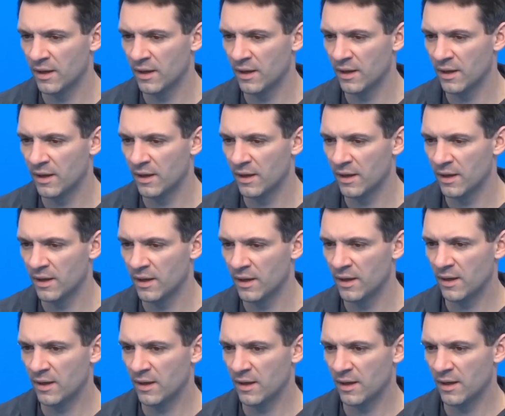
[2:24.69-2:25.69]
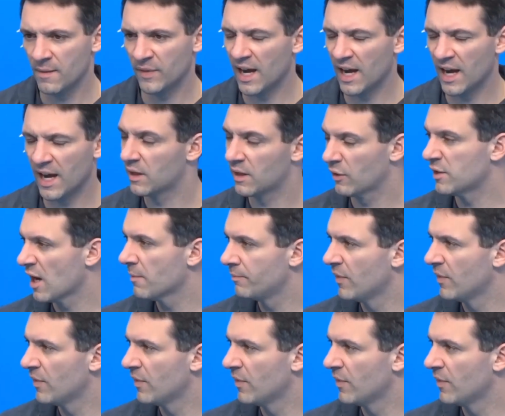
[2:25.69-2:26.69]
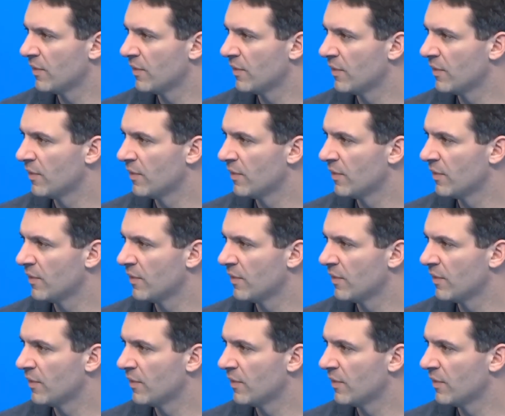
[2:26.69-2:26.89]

I thought we'd get that in the game again tonight. They switched him